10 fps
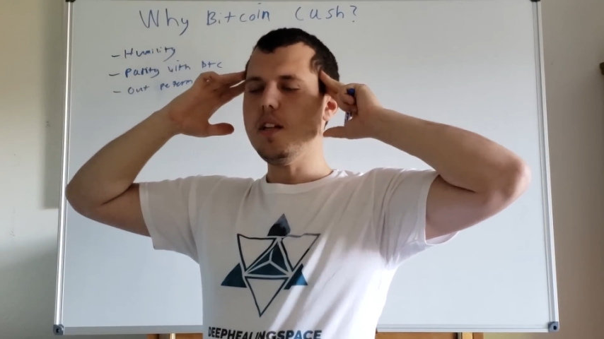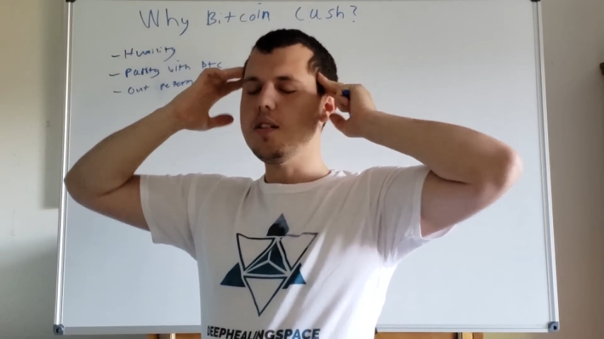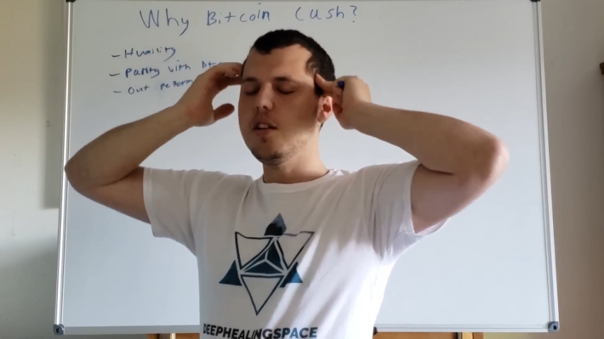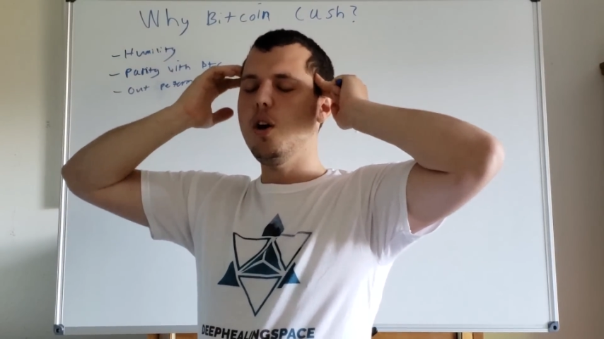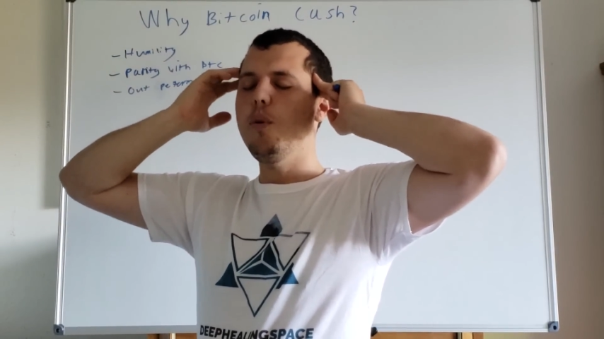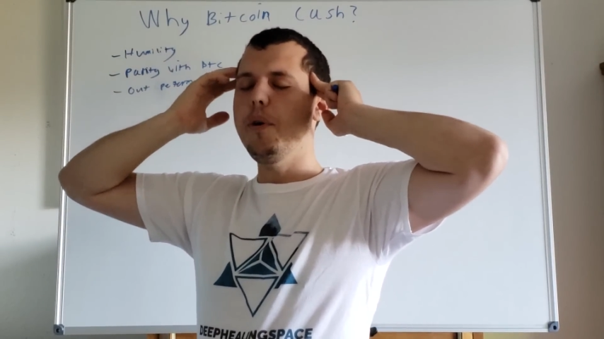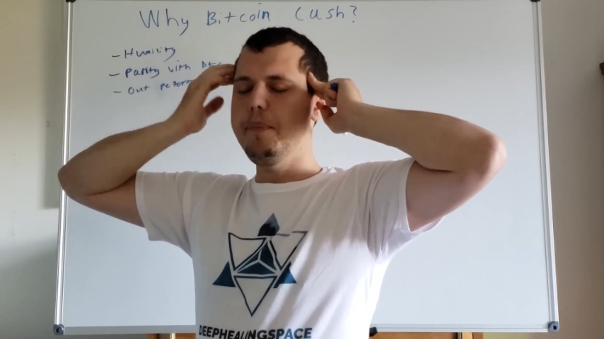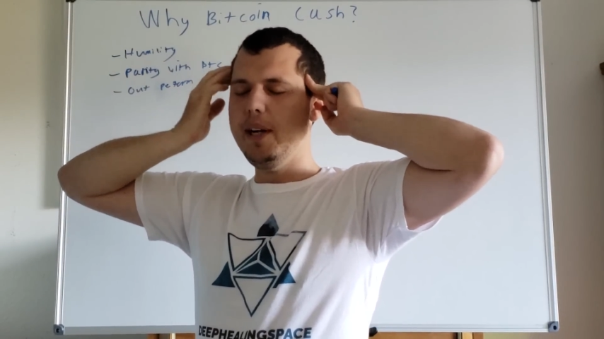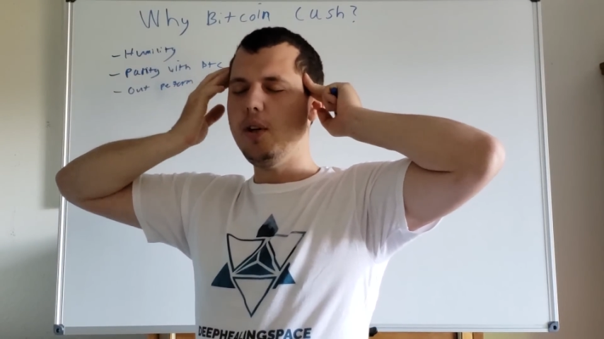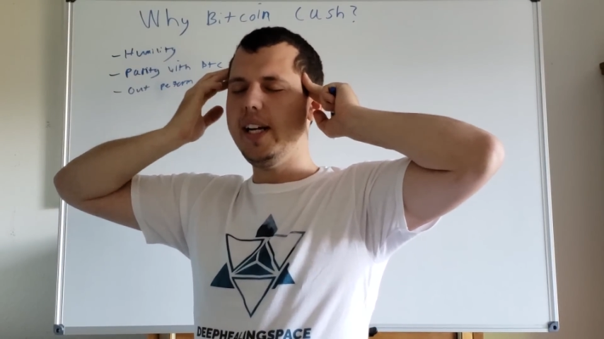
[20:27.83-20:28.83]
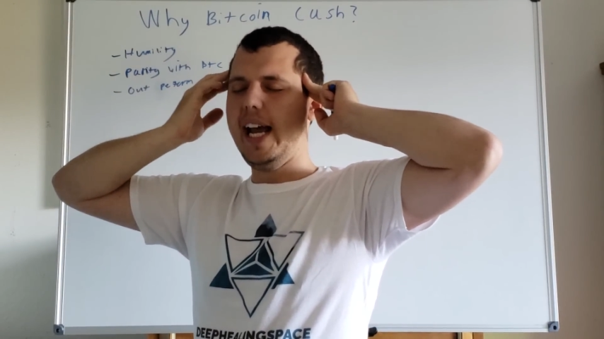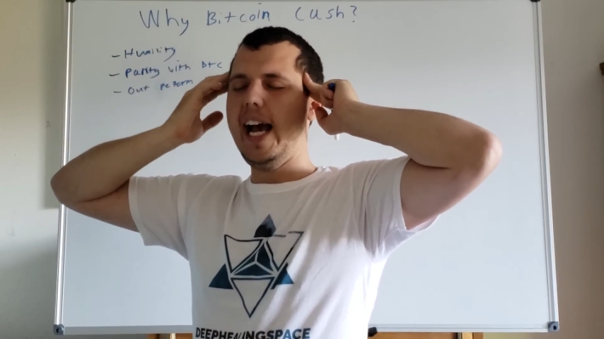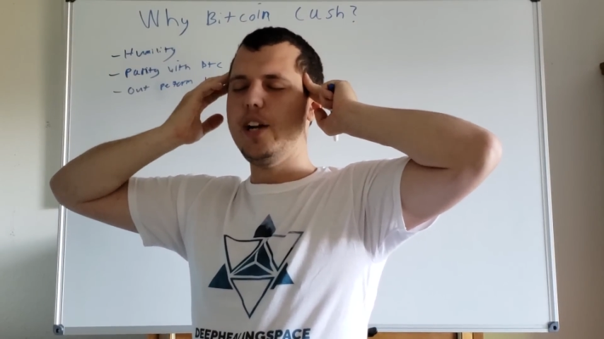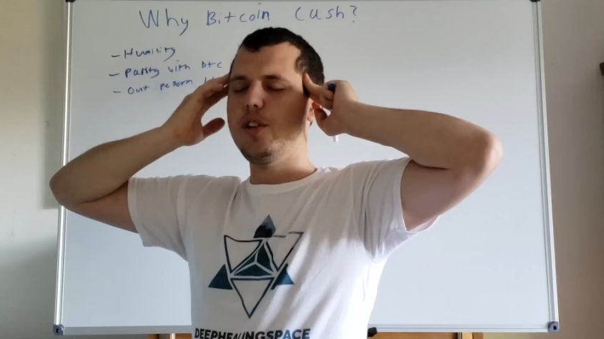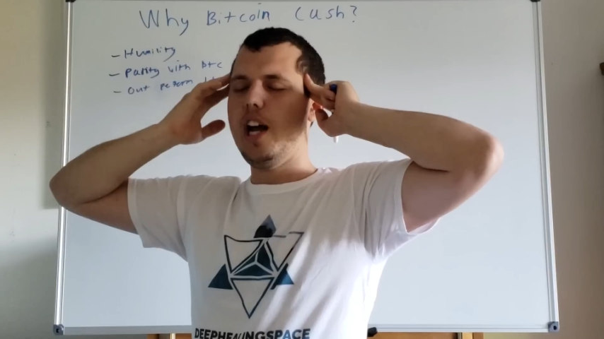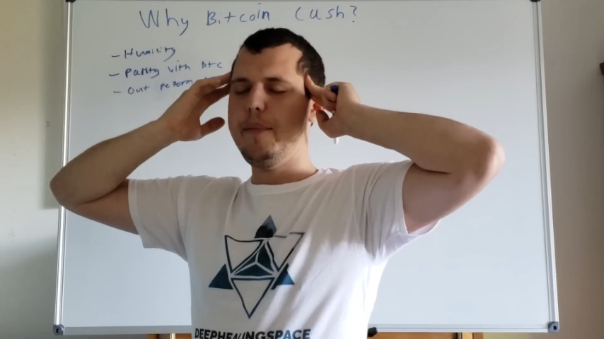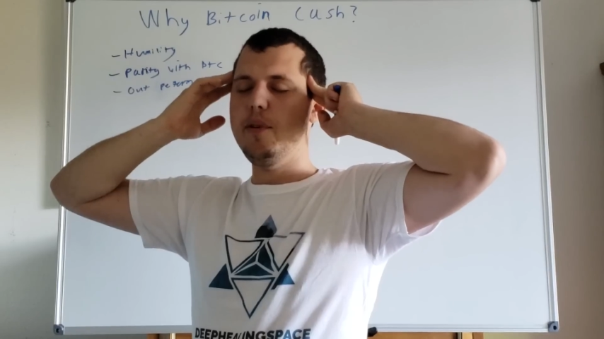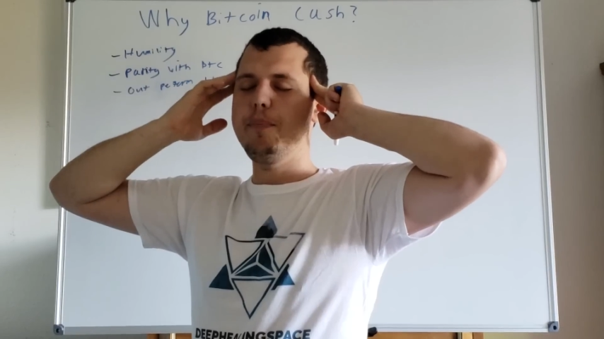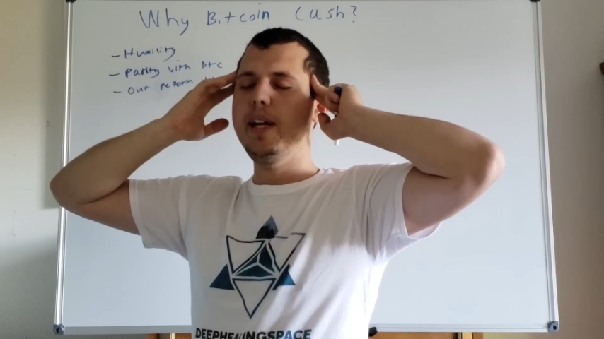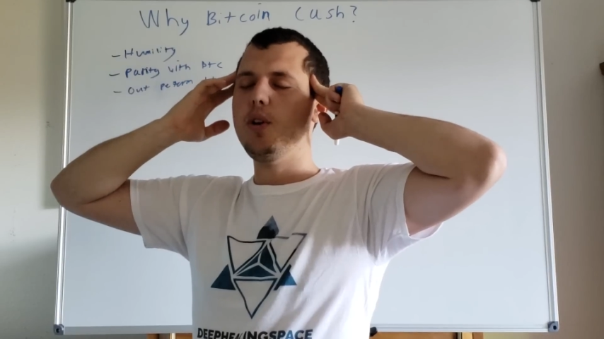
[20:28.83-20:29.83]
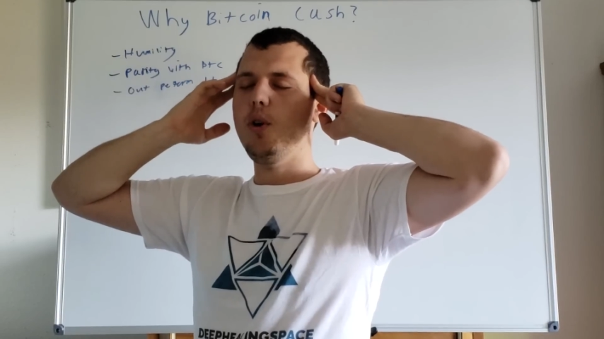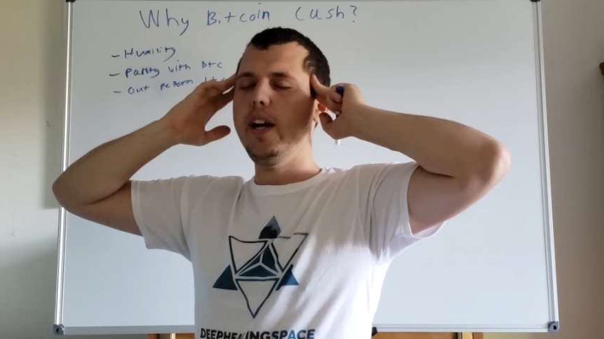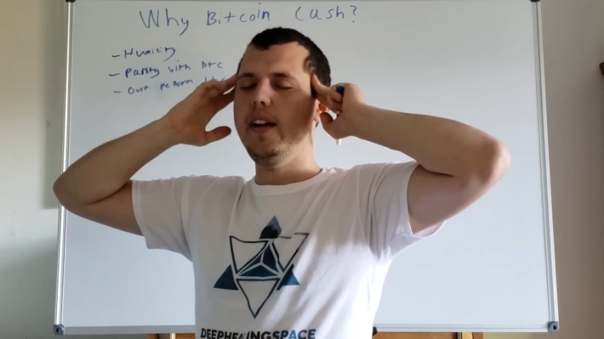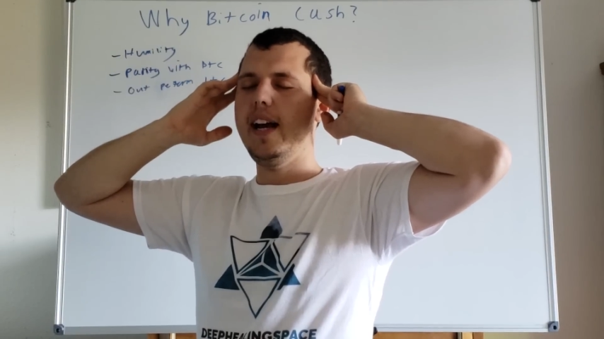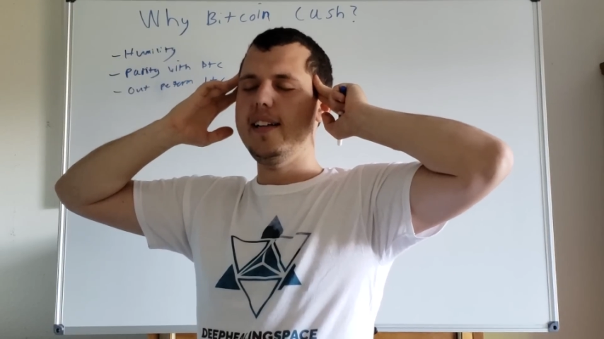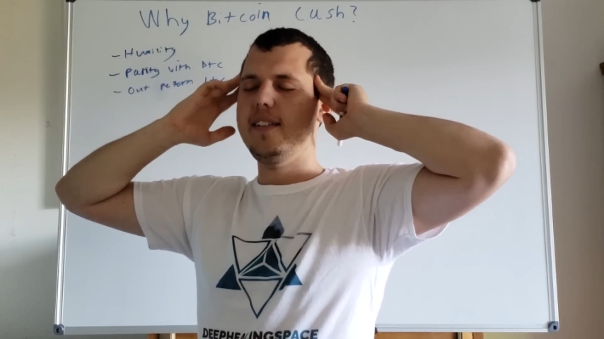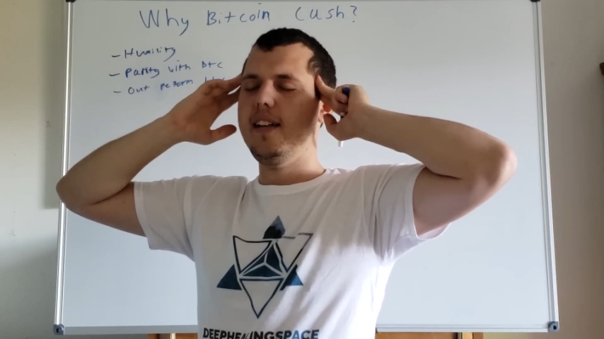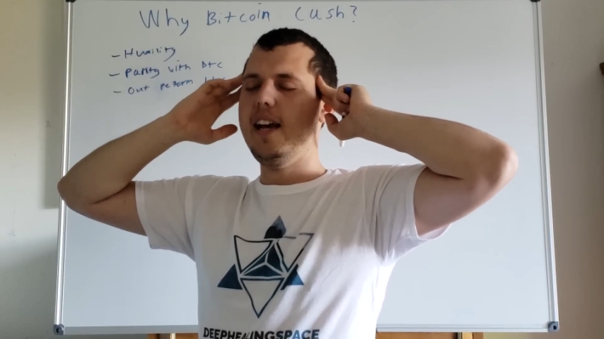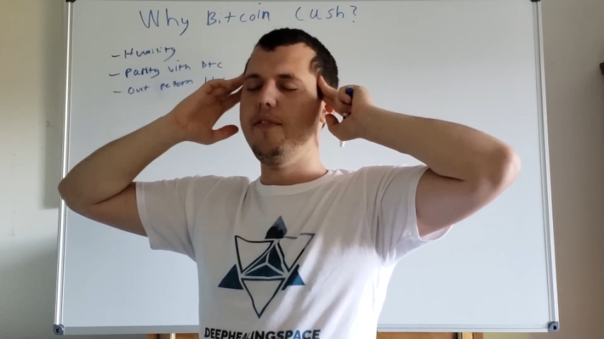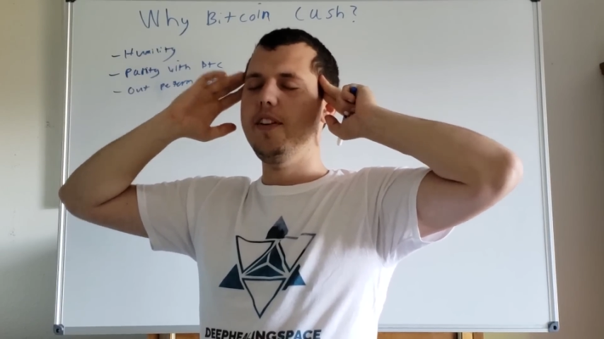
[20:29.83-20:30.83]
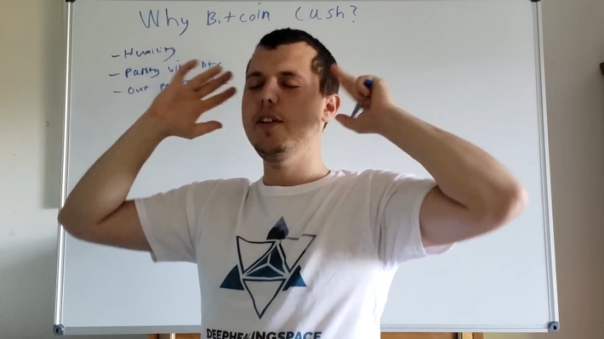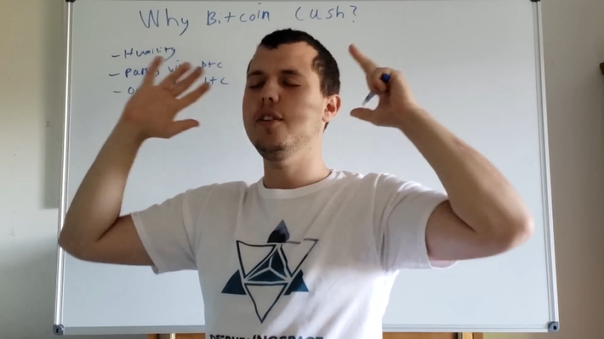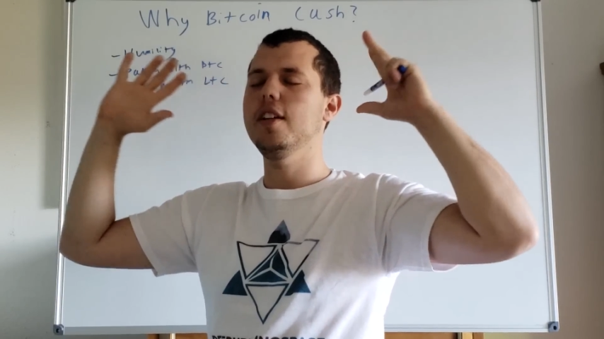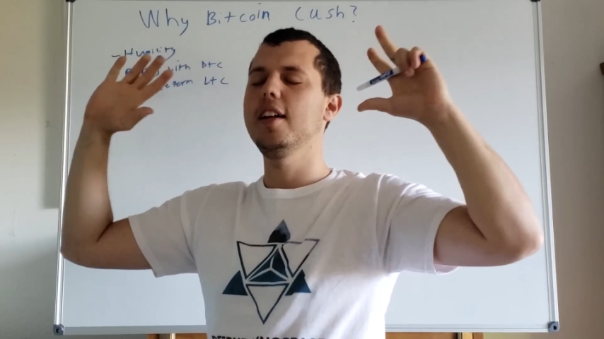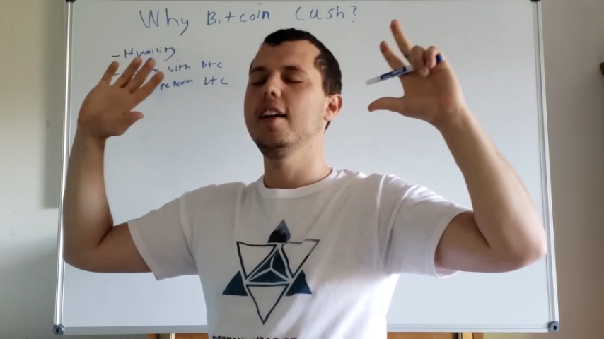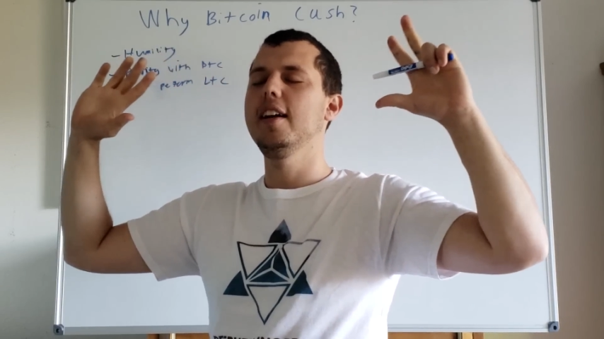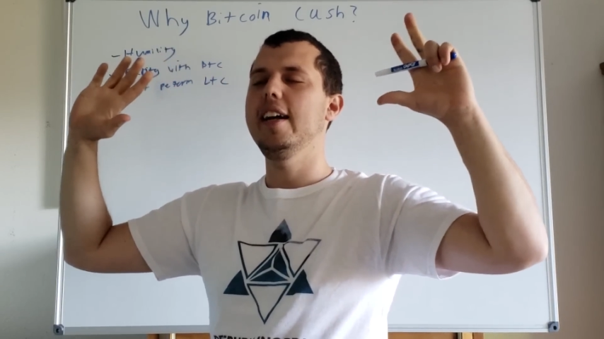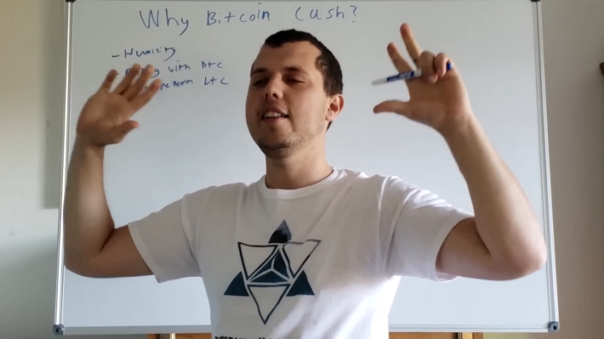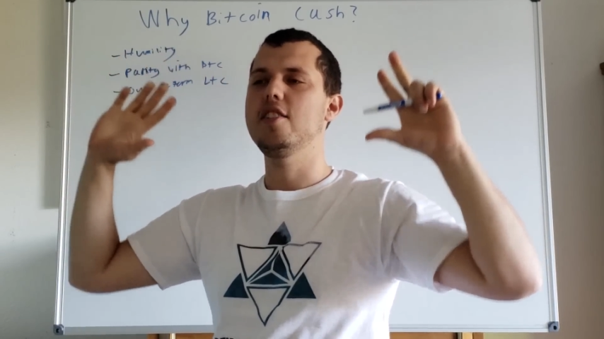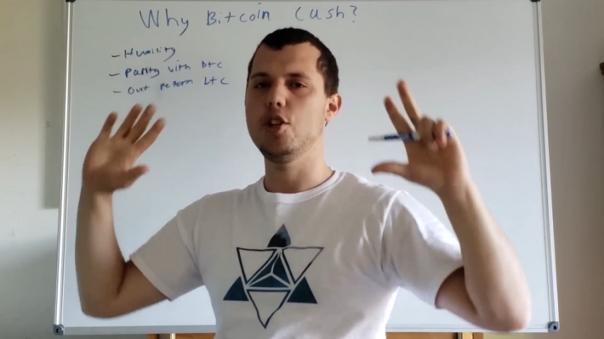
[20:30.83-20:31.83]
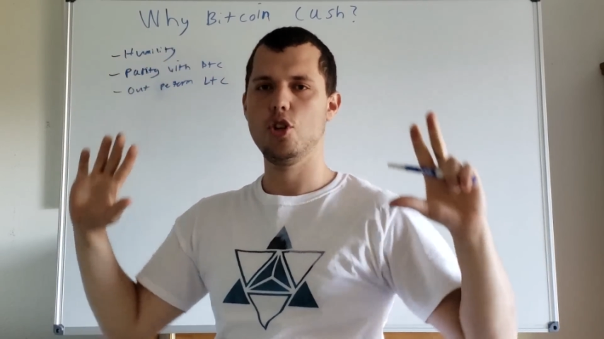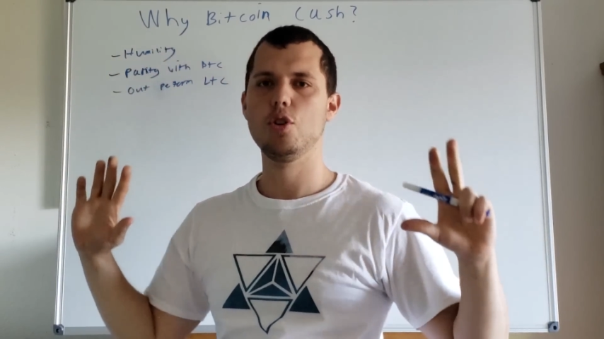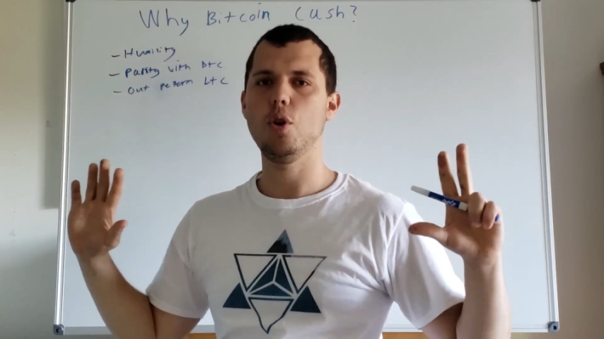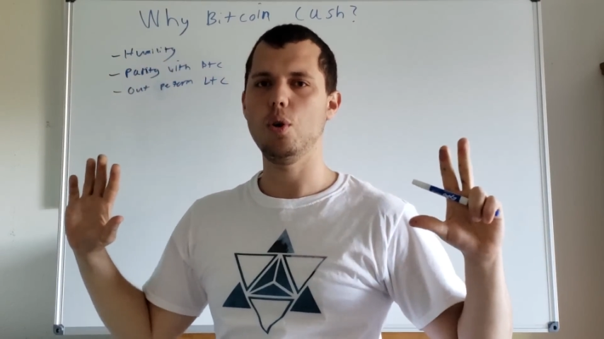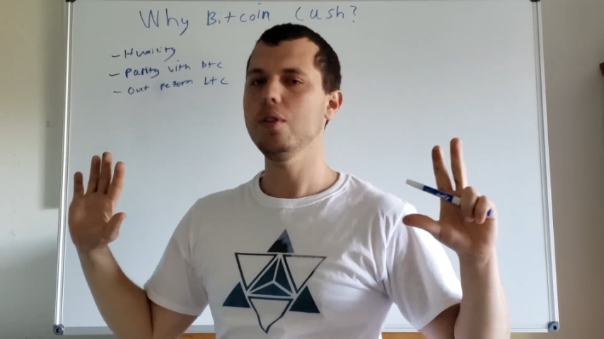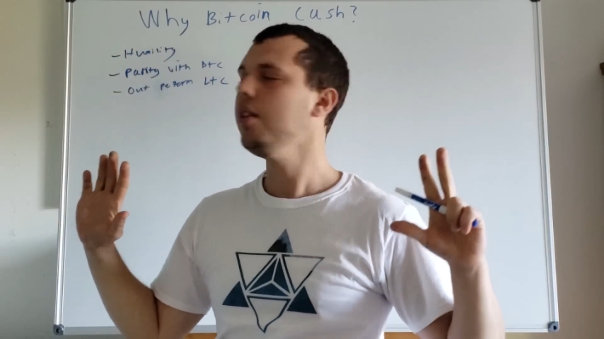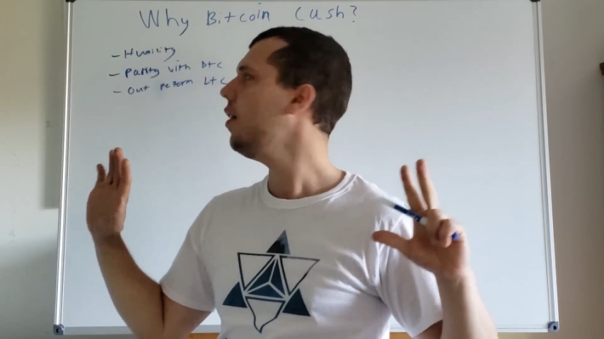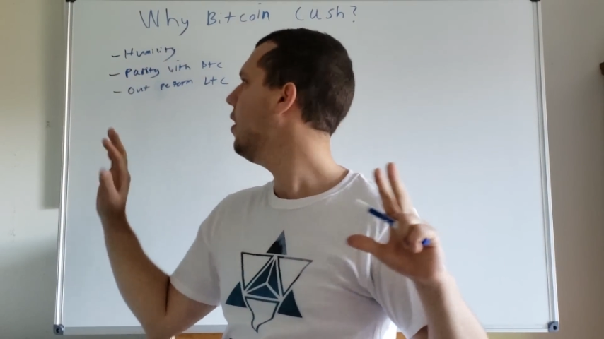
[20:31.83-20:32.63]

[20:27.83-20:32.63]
So when Bitcoin Cash, I mean with Bitcoin, I feel it's digital gold.